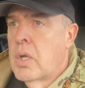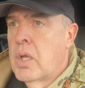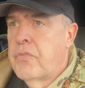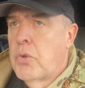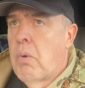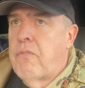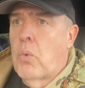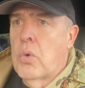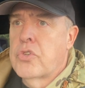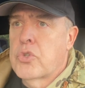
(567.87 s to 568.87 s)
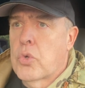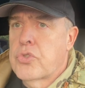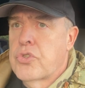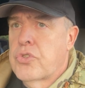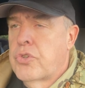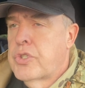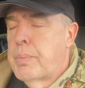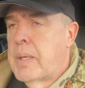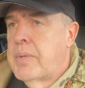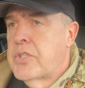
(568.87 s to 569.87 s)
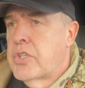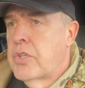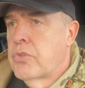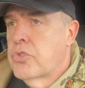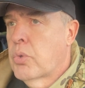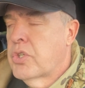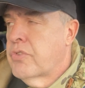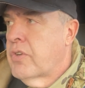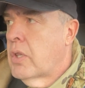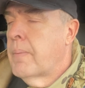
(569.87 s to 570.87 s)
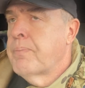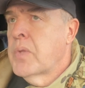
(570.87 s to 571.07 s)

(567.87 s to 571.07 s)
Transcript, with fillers: If you want foreign sources, there's the BBC, there's Deutsche Welle.